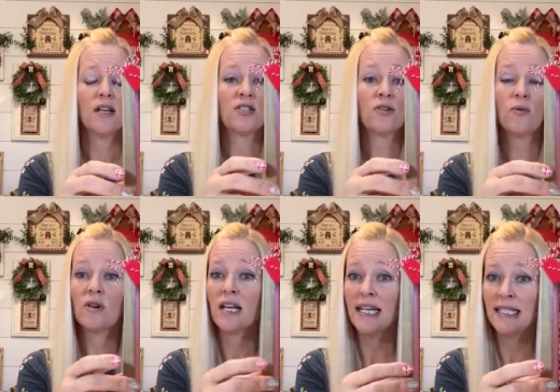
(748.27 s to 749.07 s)
So
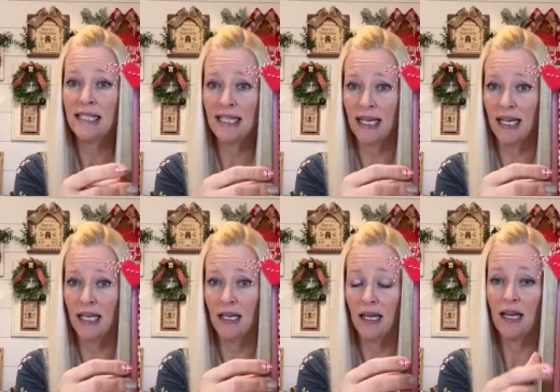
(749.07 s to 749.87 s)
what I
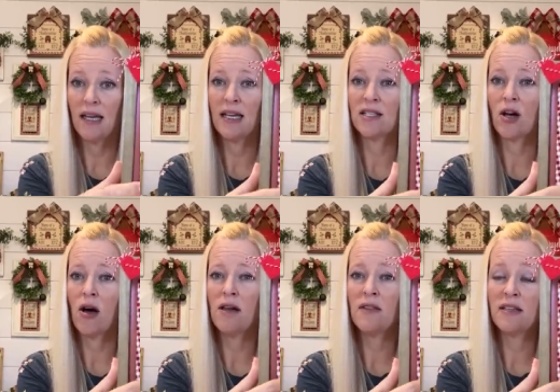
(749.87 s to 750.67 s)
did is
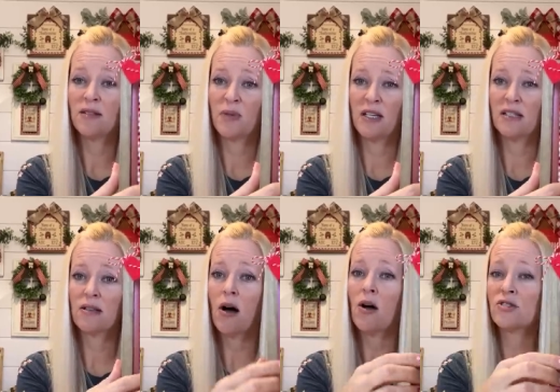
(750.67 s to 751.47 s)
on this piece,
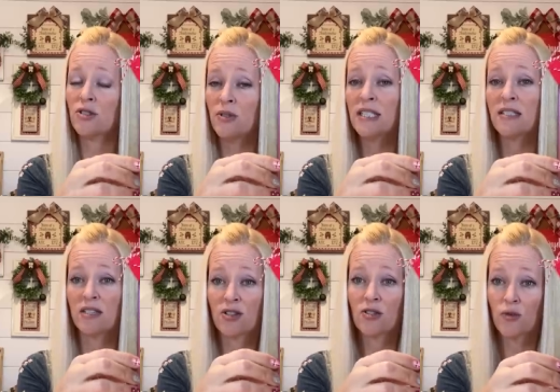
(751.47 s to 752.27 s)
also is
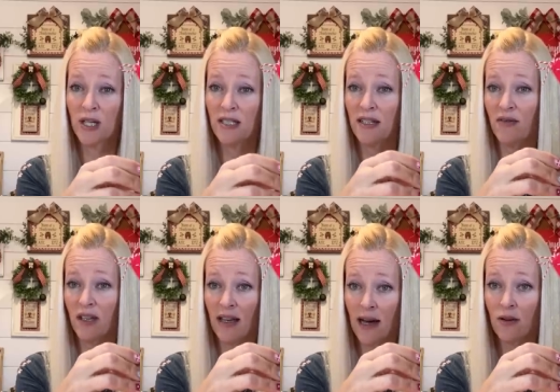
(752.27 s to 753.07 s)
stitched on
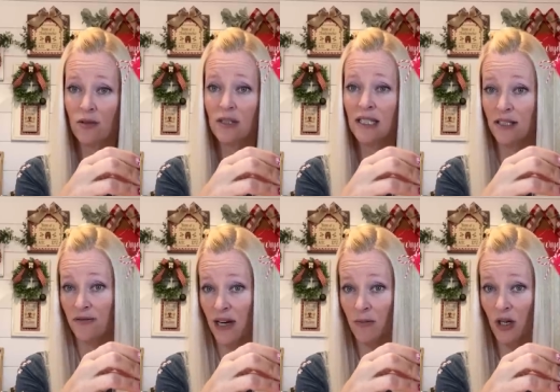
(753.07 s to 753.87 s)
27 count Linda
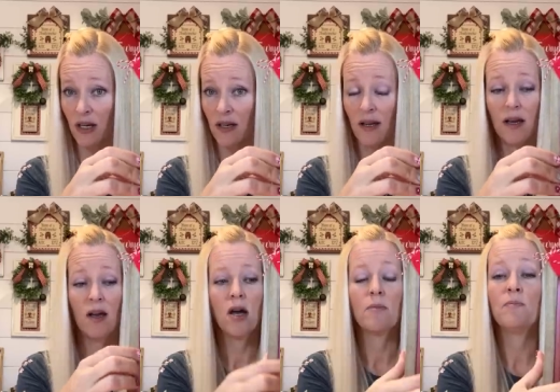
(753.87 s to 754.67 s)
fabric.
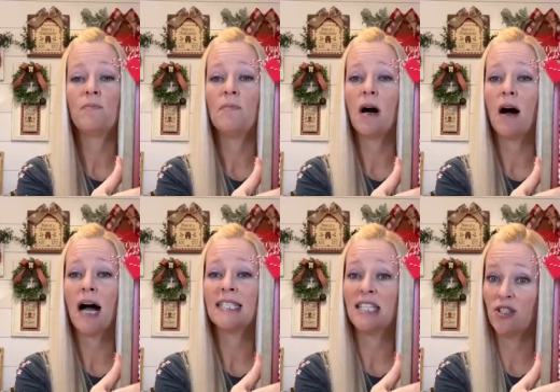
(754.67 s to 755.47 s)

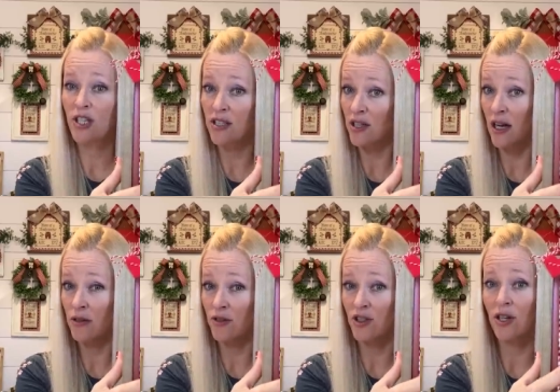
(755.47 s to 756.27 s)
I did change the
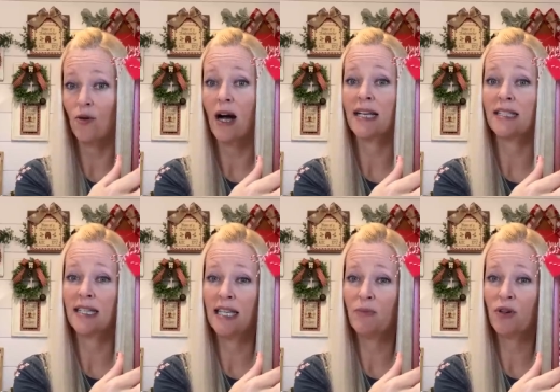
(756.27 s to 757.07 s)
colors though. I
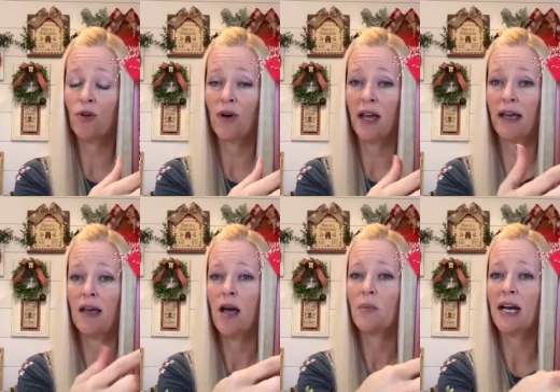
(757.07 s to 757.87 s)
did keep the
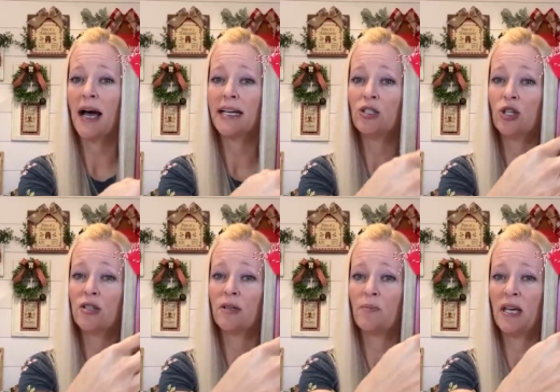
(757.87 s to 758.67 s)
gray, but I
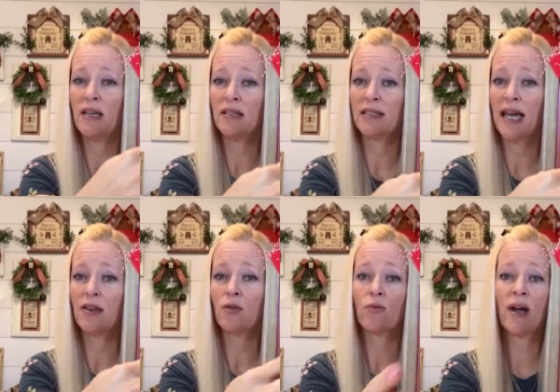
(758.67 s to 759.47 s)
took the pinks
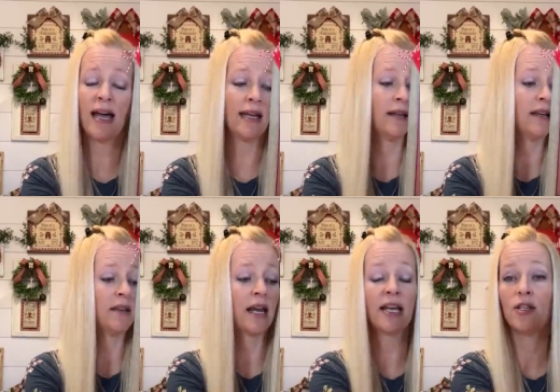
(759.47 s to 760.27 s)
and the red
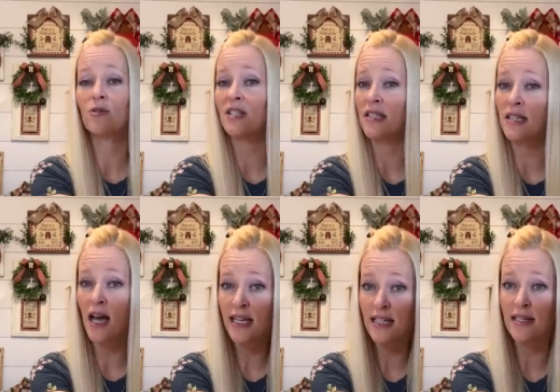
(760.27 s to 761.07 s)
that I used in
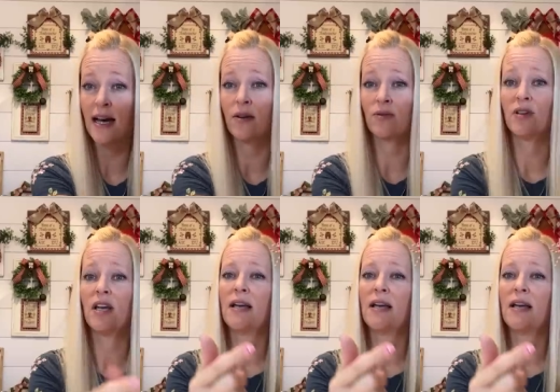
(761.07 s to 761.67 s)
Tiny Town